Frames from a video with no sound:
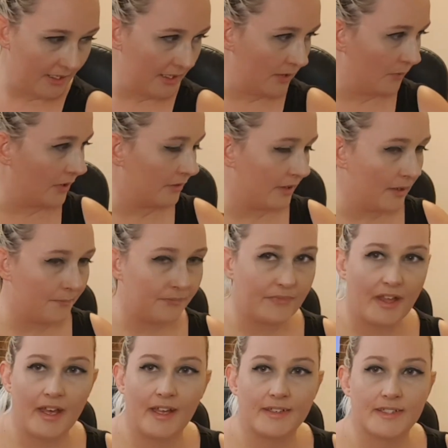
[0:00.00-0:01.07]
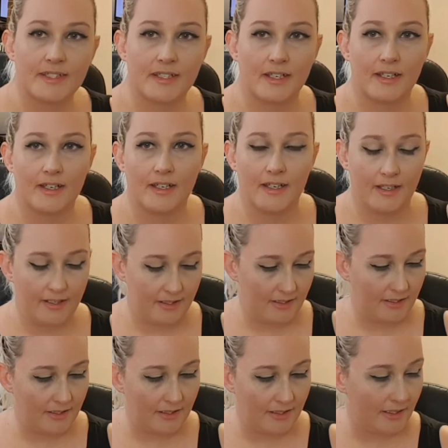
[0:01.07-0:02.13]
And we grabbed that
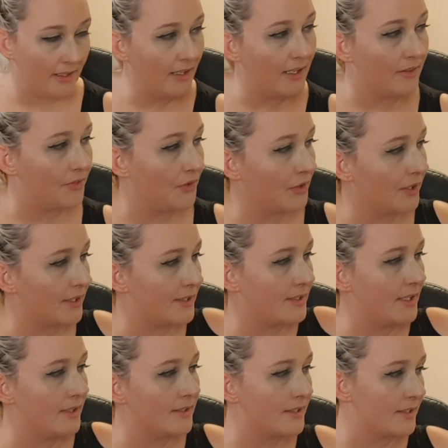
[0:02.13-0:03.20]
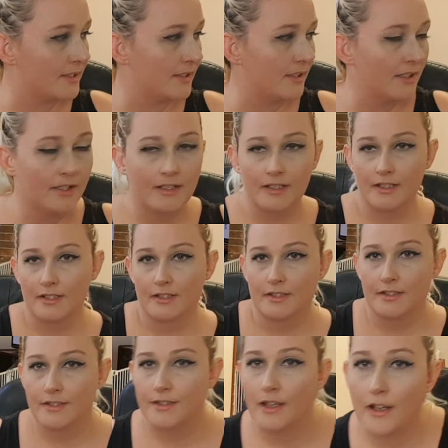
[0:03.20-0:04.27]
at 30 cents.
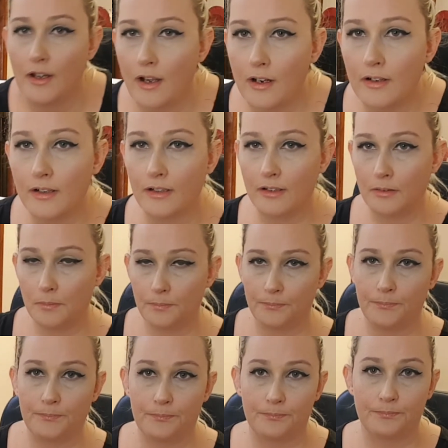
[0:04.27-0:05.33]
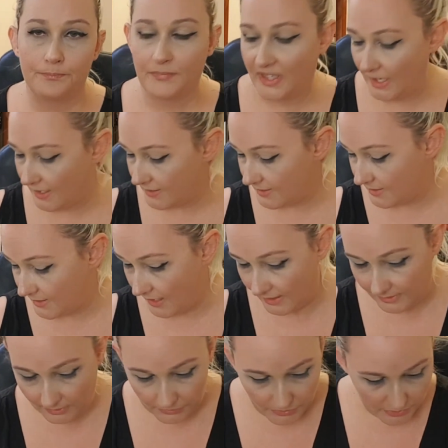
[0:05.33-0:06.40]
So I'll guess
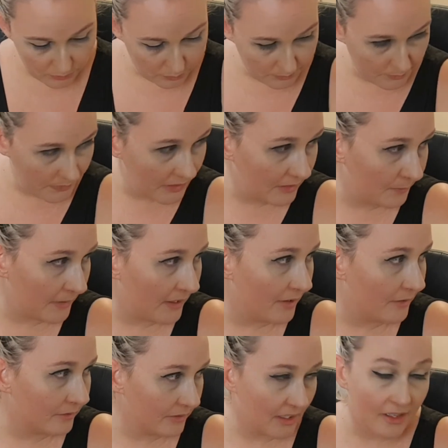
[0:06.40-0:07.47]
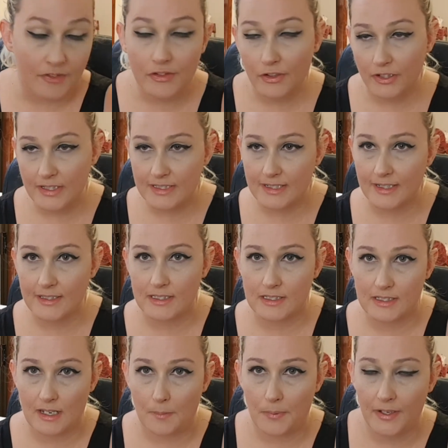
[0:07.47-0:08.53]
that those would be about, yeah, 30 cents
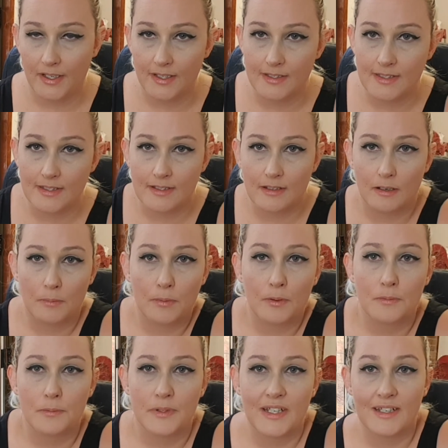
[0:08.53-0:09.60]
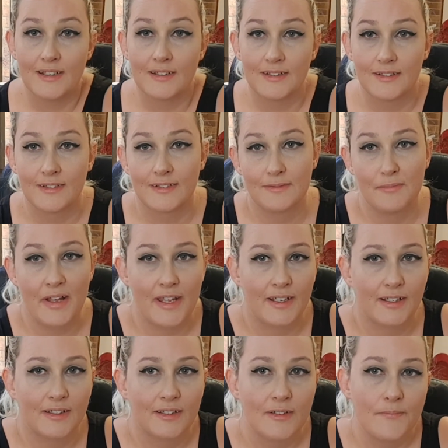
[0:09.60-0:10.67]
a piece. I probably
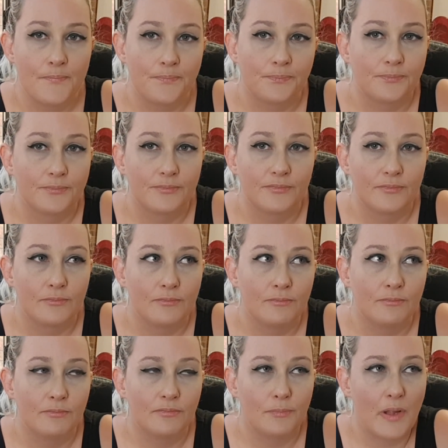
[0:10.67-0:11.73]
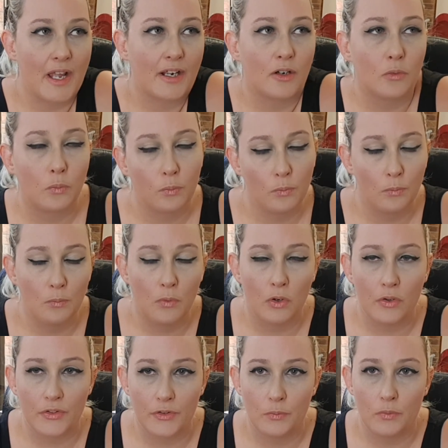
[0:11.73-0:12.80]
make back
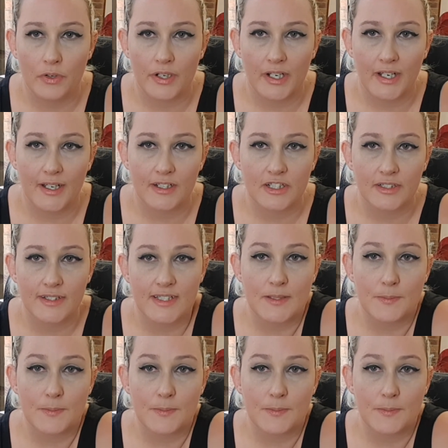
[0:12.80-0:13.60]
more than what I actually